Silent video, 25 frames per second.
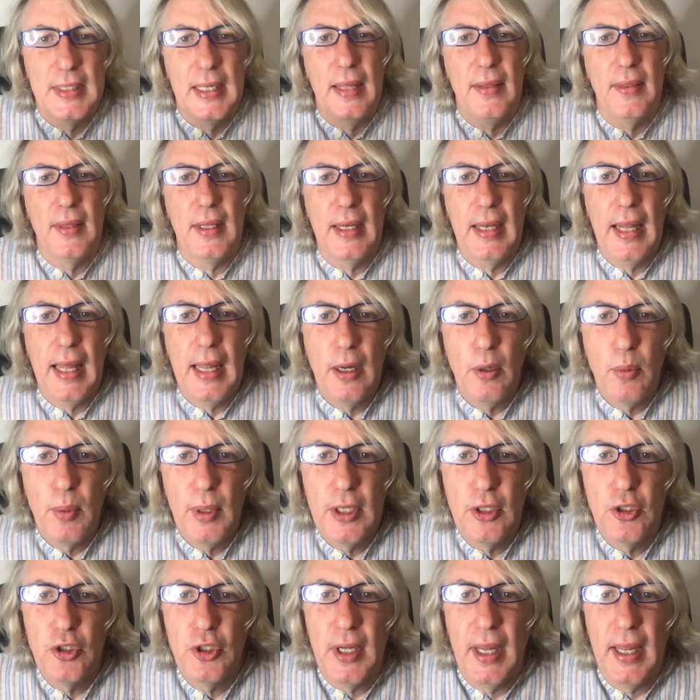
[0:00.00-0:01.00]
and the
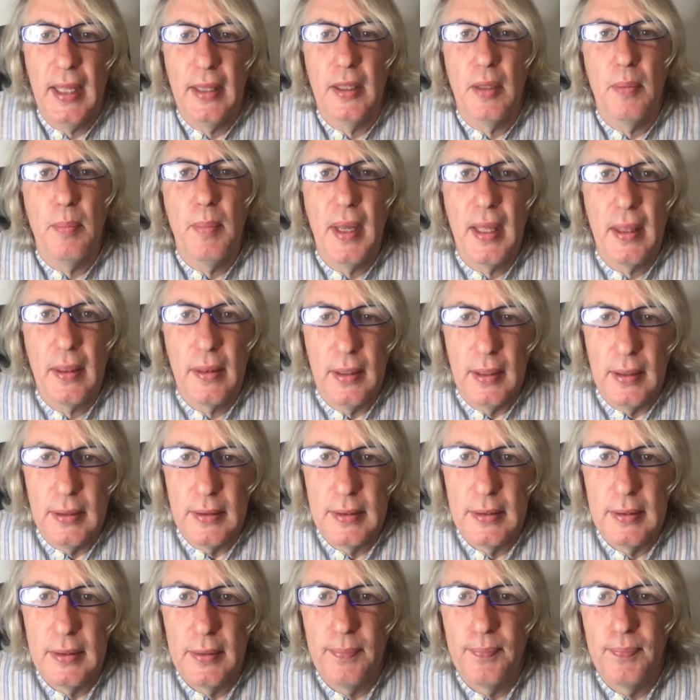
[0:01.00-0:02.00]
language and the
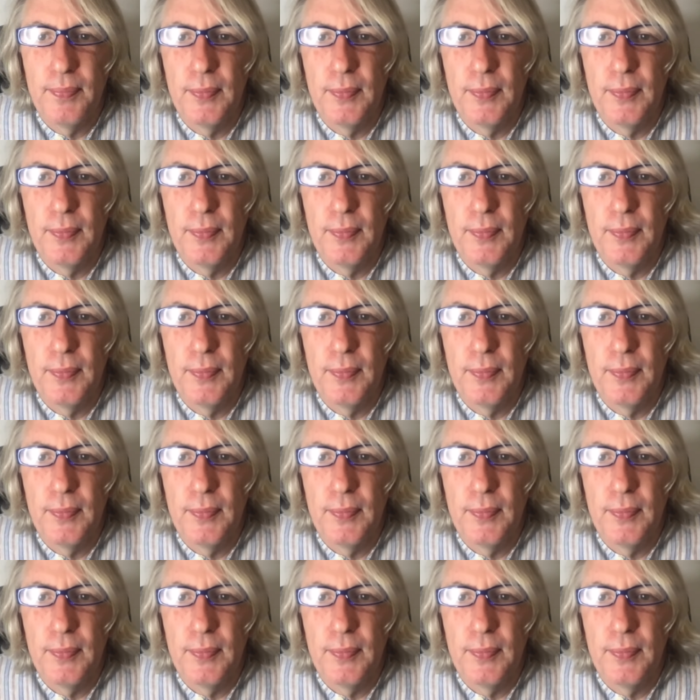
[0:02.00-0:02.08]
methods